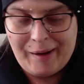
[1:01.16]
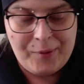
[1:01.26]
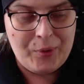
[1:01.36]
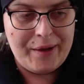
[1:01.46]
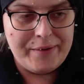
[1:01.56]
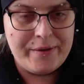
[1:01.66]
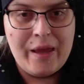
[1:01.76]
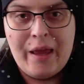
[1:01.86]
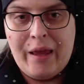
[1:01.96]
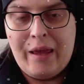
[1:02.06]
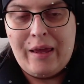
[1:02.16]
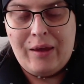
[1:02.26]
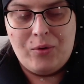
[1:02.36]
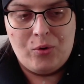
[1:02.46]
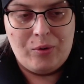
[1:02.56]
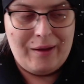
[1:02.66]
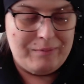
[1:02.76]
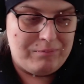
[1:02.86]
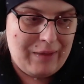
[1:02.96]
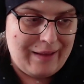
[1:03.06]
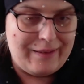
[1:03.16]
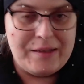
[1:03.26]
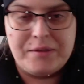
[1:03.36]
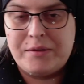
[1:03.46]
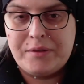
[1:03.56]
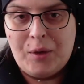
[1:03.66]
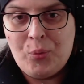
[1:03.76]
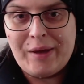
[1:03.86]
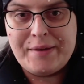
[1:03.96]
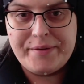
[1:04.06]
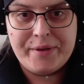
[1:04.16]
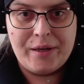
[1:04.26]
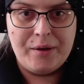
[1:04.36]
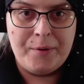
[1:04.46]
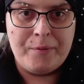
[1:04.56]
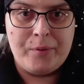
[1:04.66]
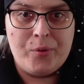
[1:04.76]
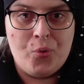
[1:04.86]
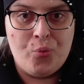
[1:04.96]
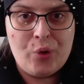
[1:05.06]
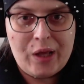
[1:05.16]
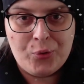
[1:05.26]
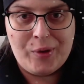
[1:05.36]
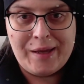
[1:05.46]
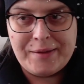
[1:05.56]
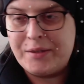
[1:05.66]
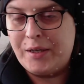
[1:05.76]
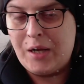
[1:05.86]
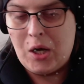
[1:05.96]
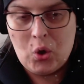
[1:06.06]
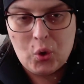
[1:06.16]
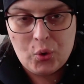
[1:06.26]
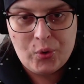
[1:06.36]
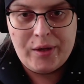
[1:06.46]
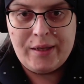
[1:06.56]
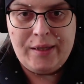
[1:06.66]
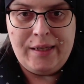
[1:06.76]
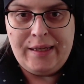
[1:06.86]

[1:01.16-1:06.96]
ways, or at least some ways, recreated locally